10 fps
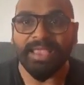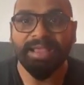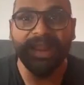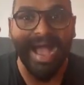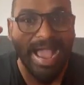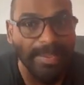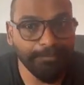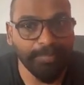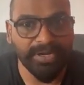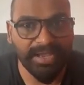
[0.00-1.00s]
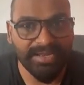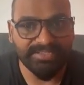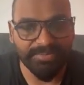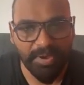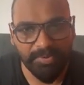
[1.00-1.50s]
and
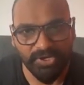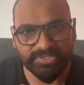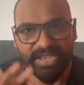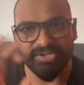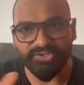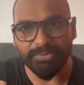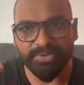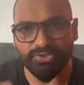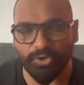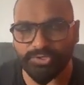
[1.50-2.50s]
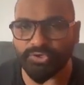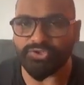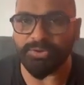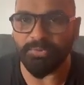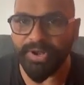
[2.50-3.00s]
hypercalcemia, because calcium is also
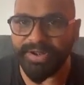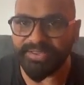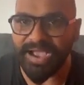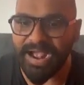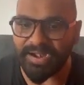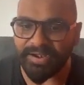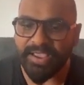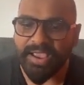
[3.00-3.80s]
stimulate the heart,